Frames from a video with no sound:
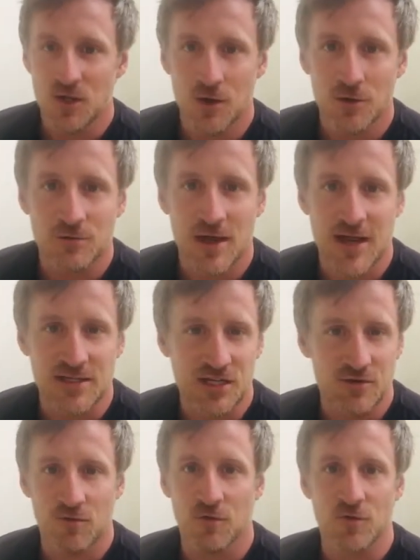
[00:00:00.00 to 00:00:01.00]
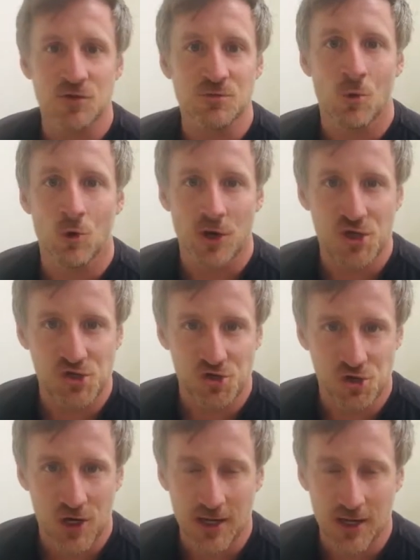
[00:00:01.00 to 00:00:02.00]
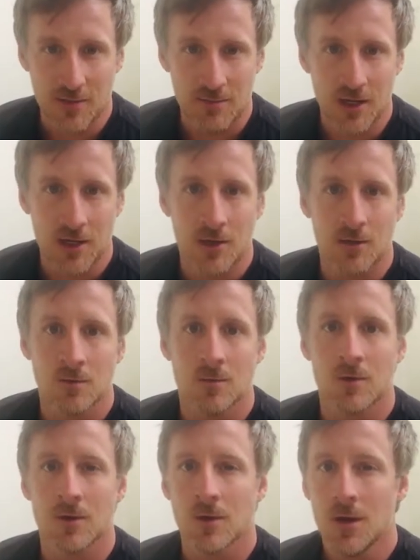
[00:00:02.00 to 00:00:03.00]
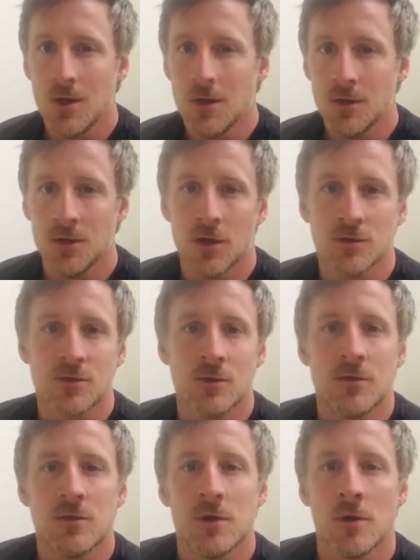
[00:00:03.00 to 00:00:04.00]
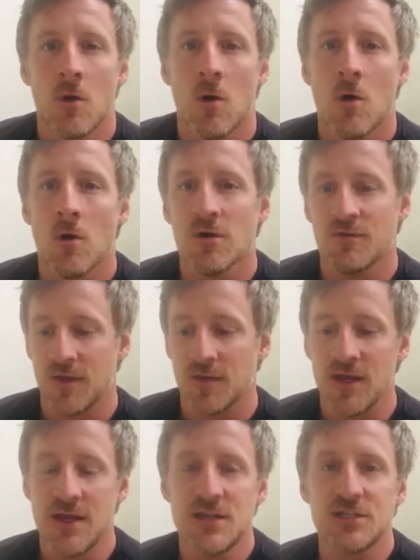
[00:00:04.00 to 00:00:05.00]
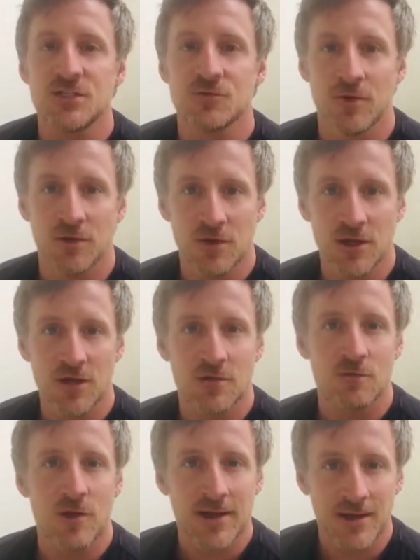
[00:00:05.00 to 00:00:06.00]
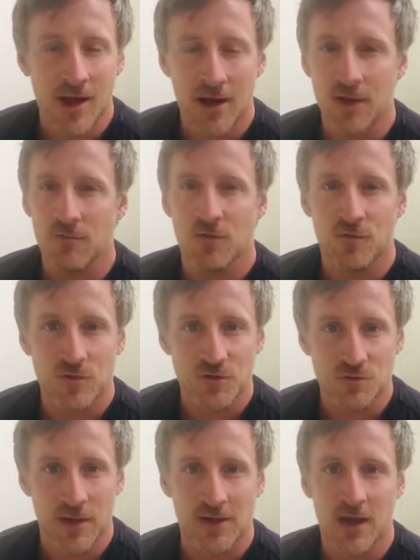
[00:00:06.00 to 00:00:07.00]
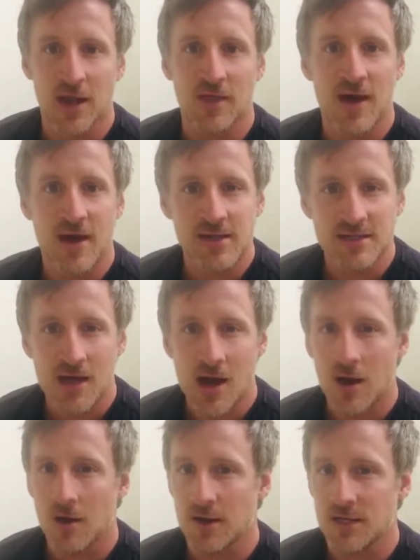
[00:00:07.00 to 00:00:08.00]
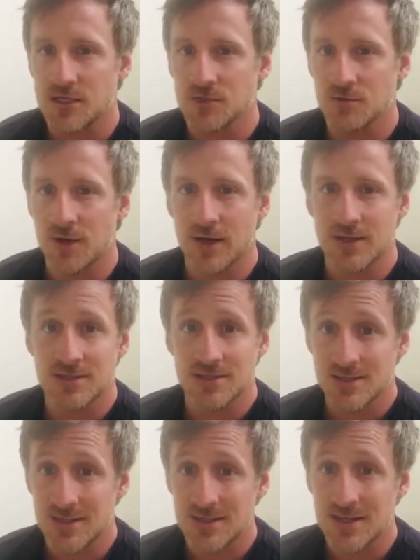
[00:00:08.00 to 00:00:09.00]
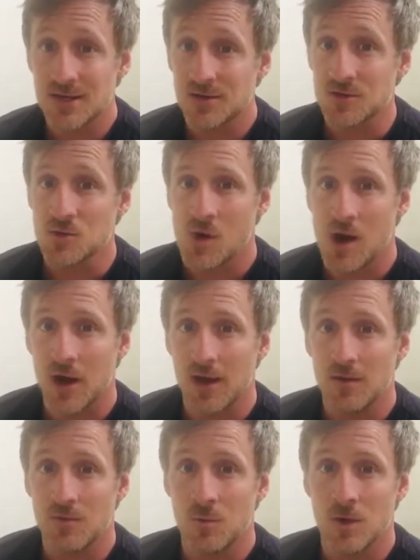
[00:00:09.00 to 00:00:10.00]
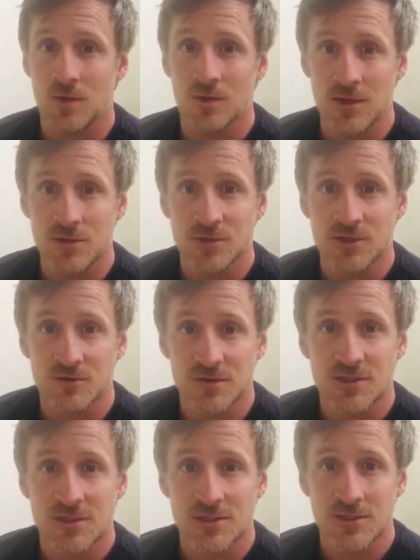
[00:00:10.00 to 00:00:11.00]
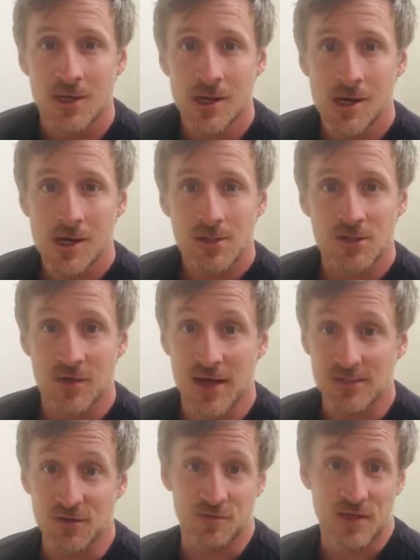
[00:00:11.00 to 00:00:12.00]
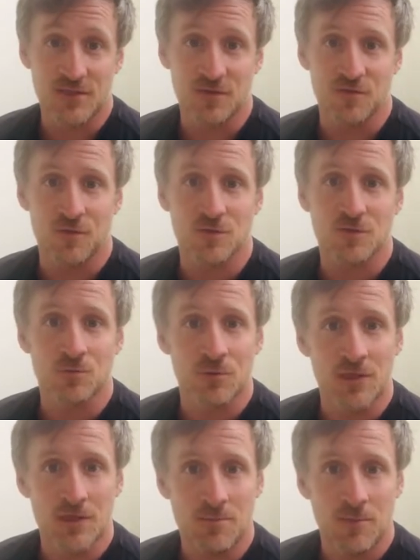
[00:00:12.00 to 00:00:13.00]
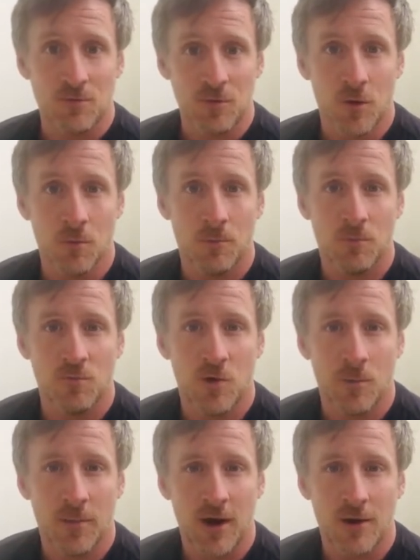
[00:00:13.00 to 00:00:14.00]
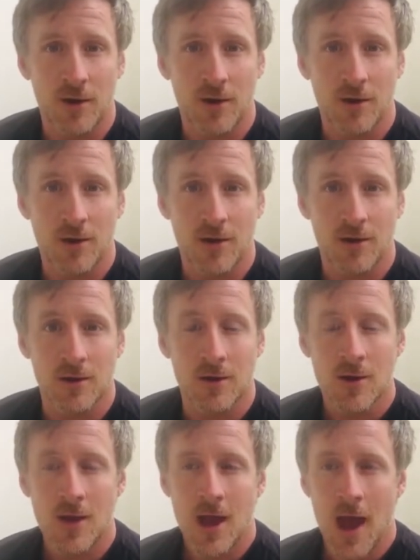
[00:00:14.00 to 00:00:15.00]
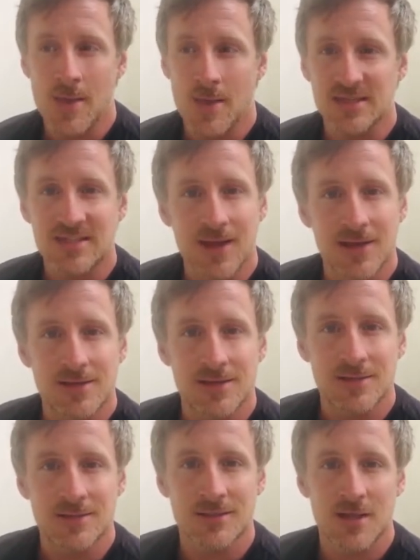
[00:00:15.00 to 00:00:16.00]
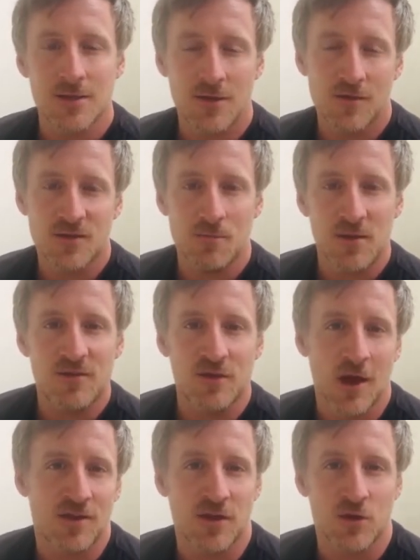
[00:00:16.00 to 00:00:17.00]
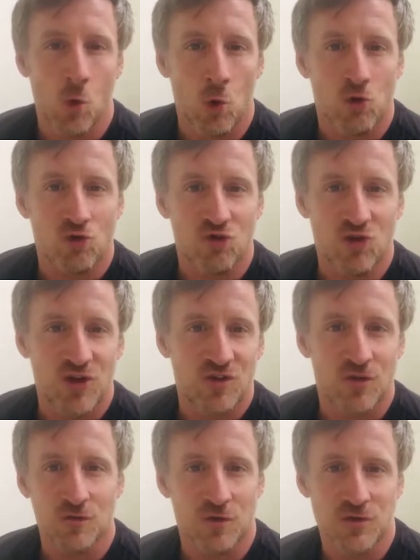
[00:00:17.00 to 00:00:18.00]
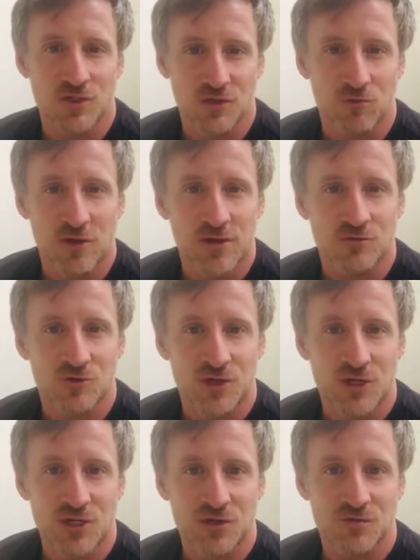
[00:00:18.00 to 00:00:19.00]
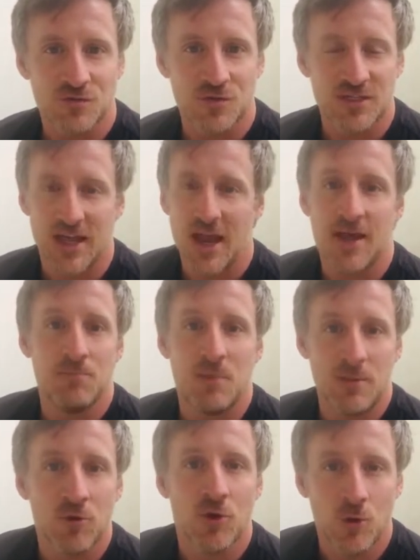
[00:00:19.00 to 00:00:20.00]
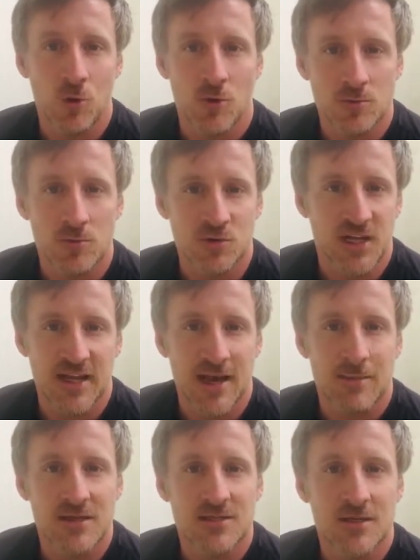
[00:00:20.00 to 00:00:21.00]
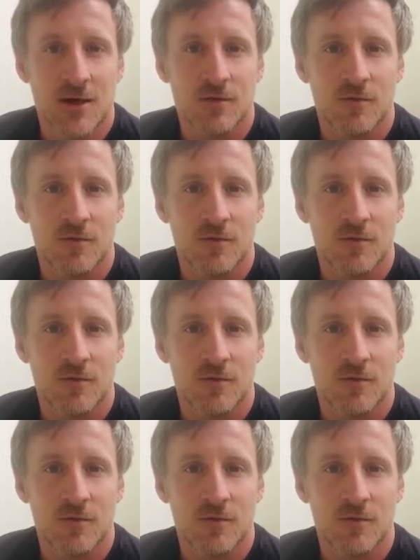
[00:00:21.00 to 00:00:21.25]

nasty reverse mortgage you're trying to get me in, or so all of the history really of redlining, reverse redlining, that entire history is intertwined with the legal services. So that's the first really real barrier here. And then the second is there's a bit of I think an oral tradition versus a written tradition. Folks say, hey, people know who's going to get my stuff.